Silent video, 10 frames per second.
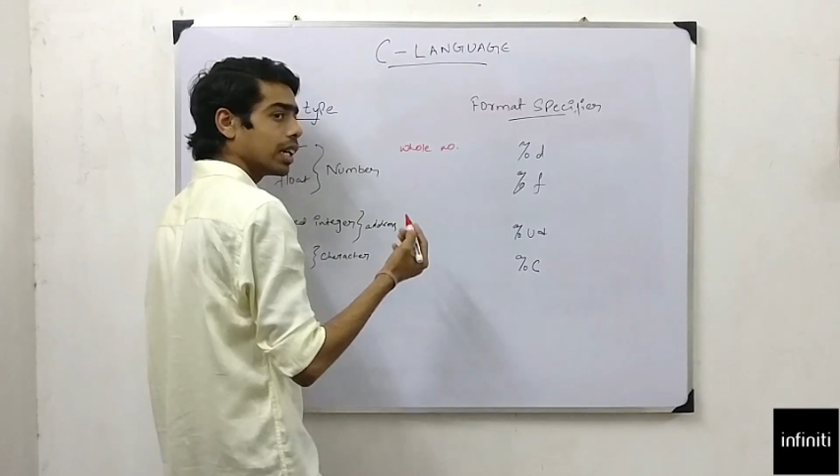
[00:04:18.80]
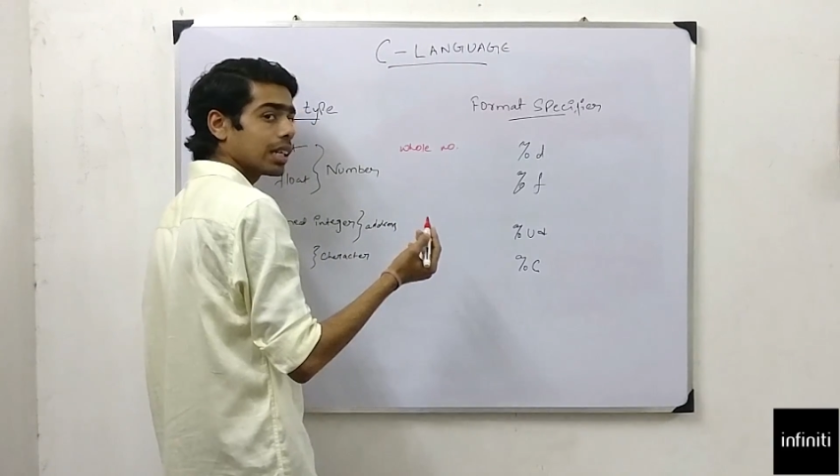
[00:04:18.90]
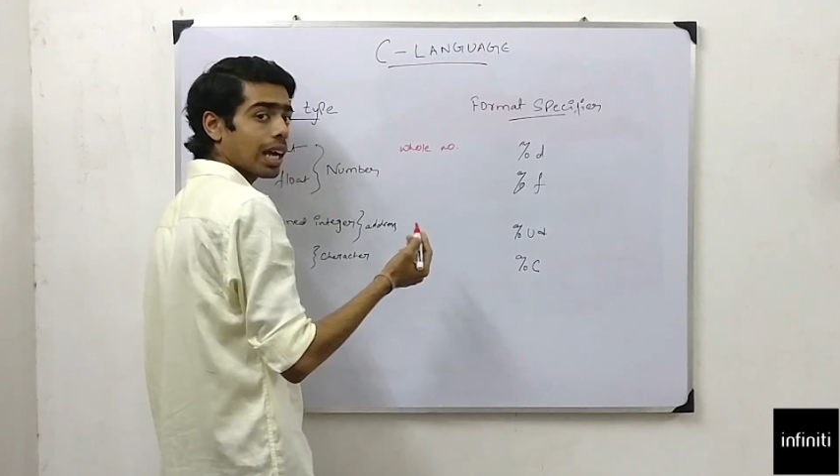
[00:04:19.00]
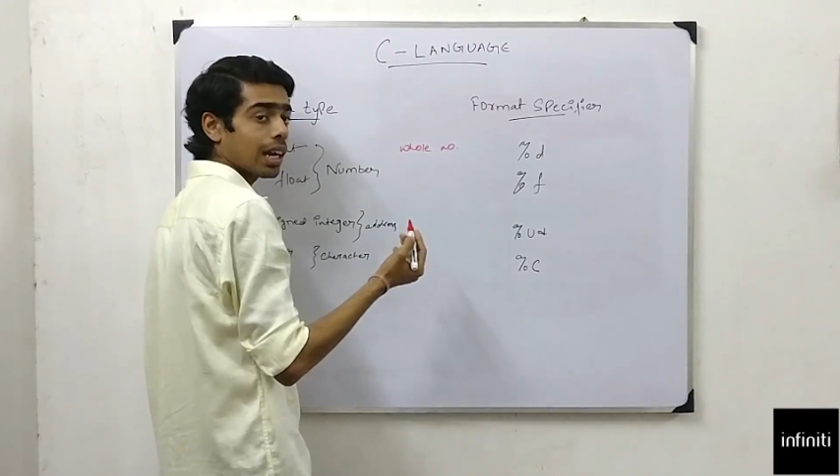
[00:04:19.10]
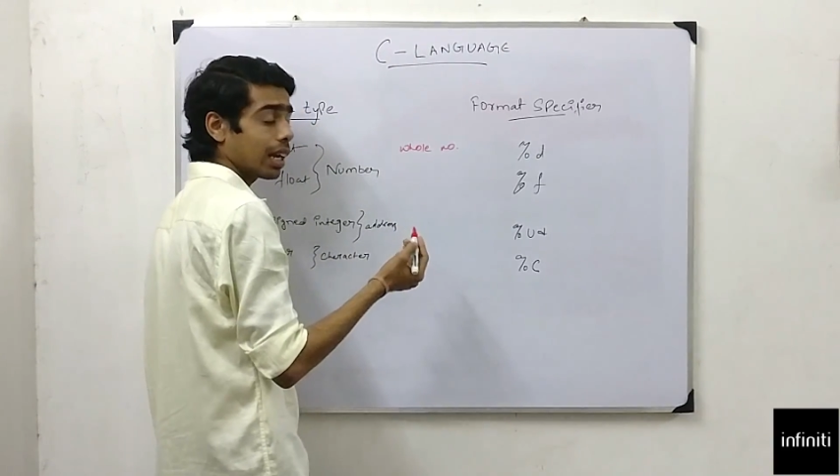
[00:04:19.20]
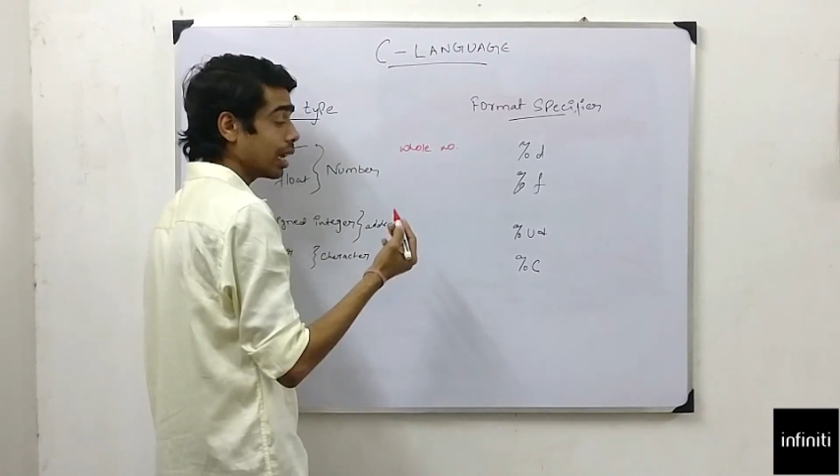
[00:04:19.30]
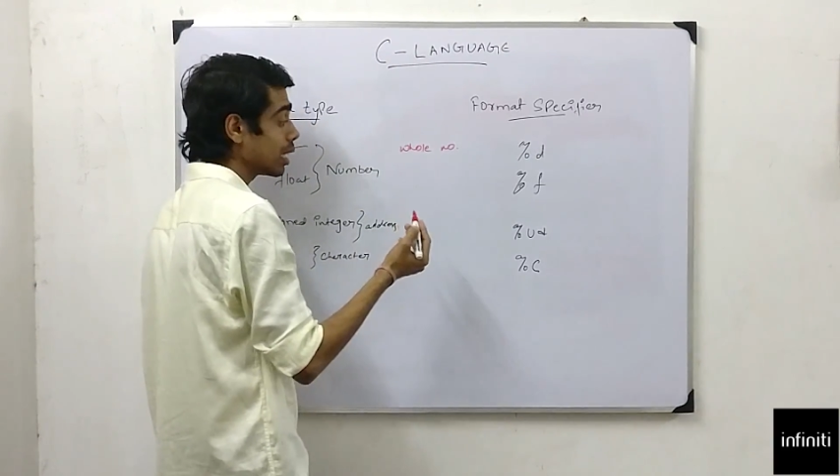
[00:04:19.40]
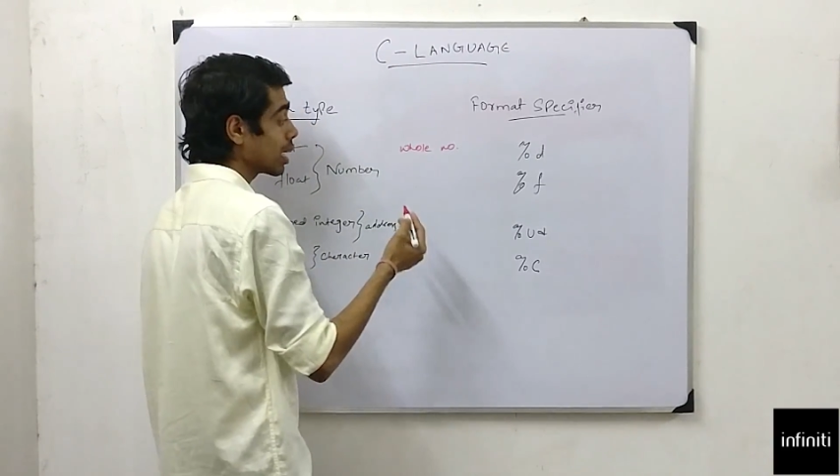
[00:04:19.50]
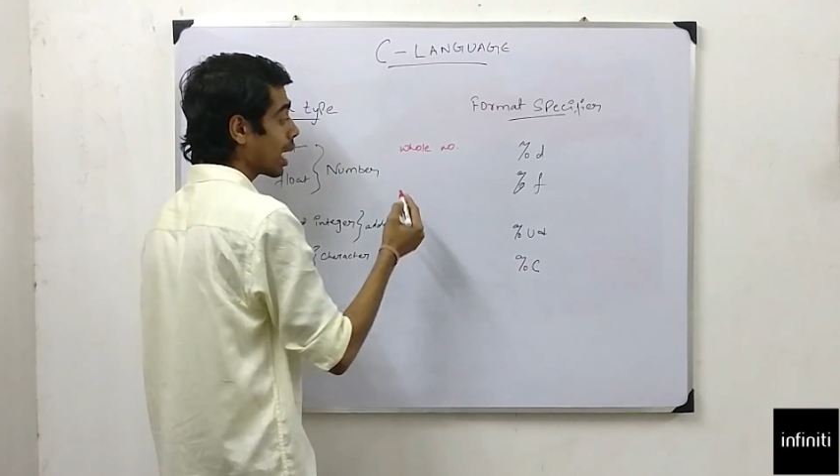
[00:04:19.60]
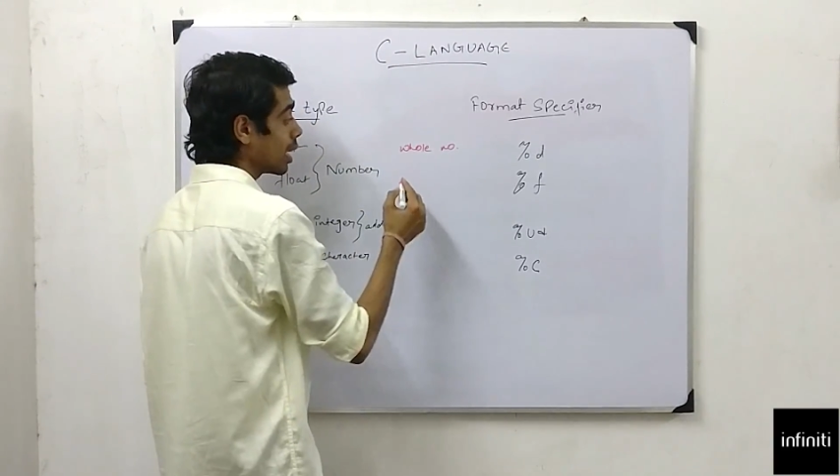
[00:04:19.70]
int
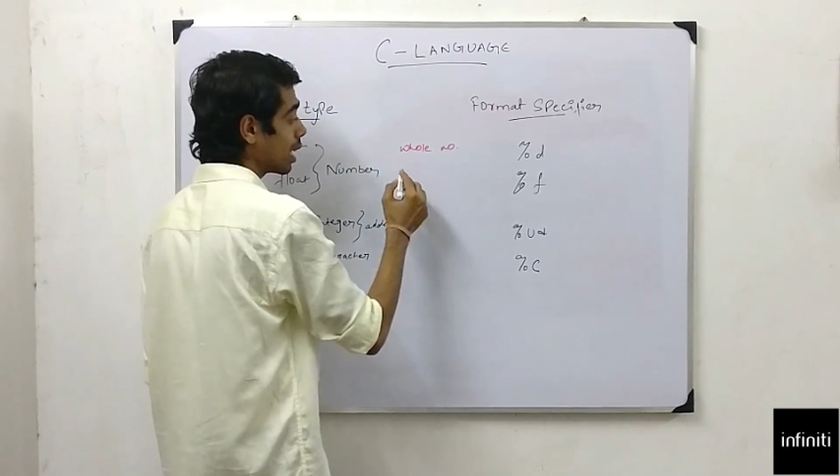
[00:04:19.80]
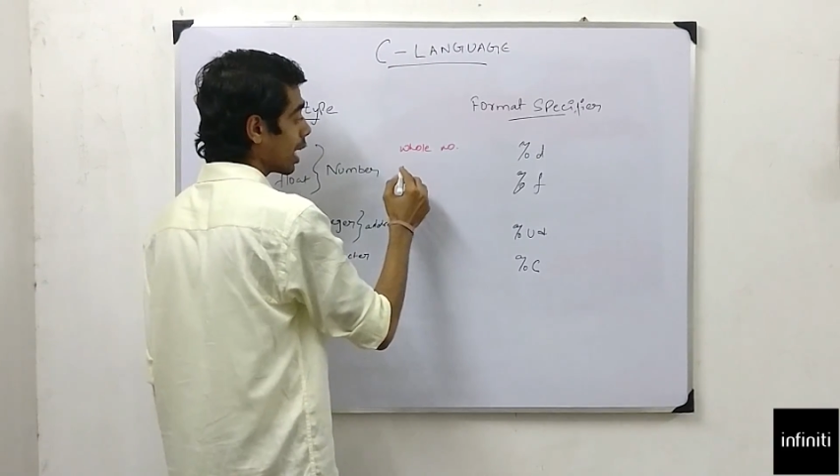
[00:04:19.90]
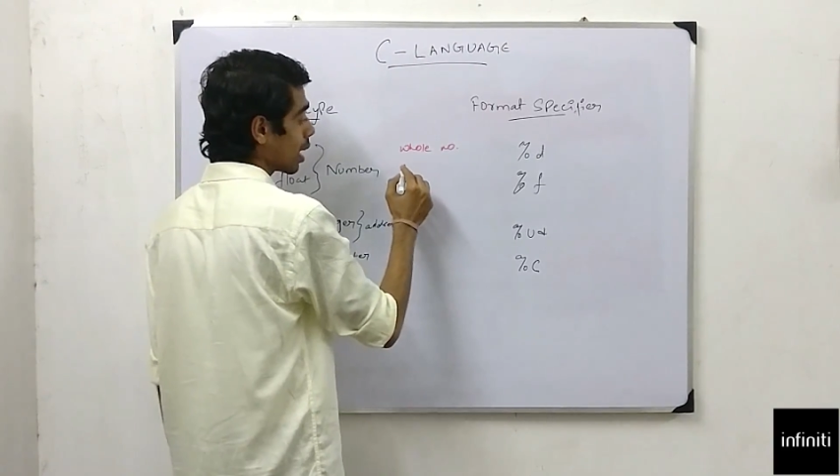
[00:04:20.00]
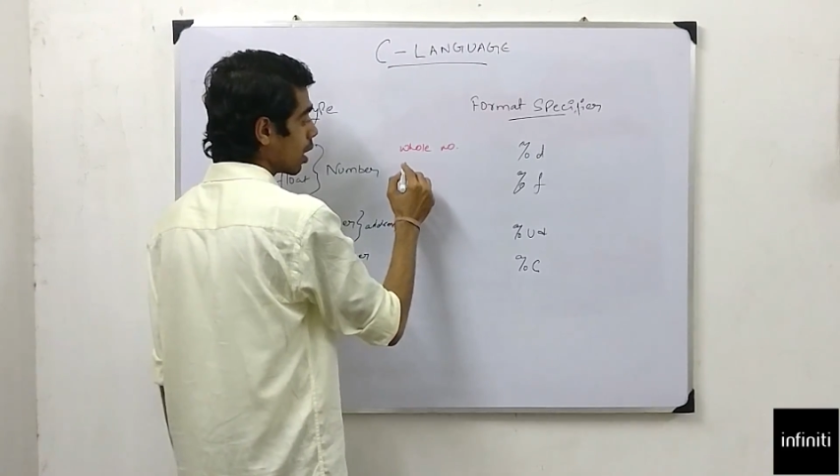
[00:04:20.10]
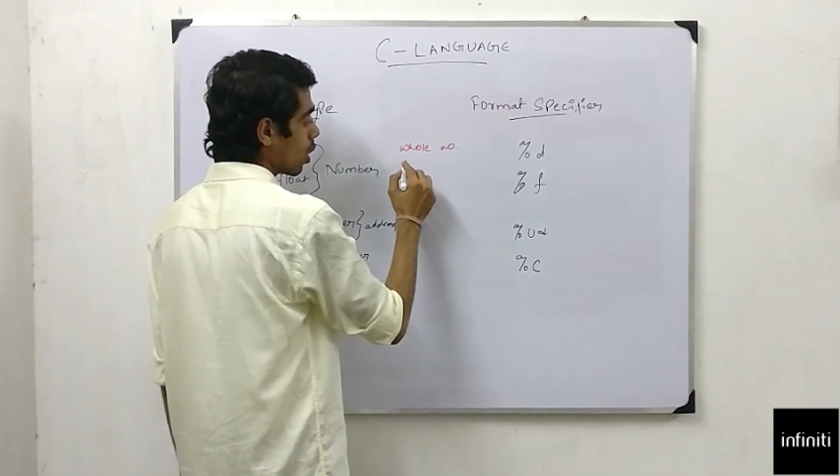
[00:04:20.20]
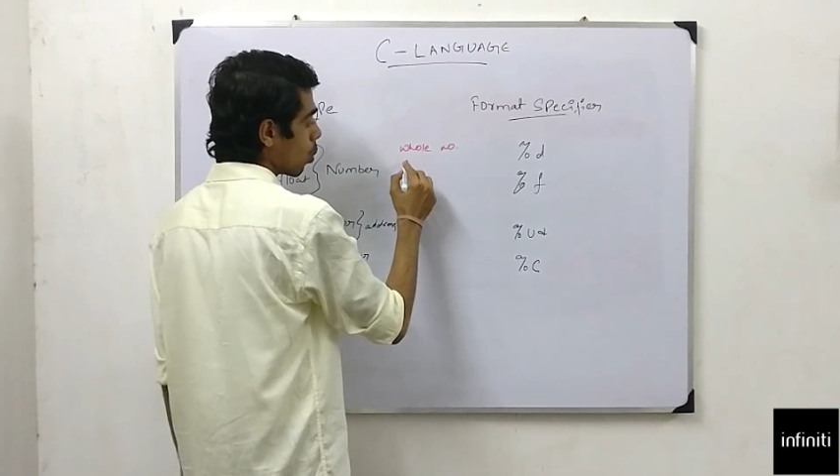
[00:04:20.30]
can take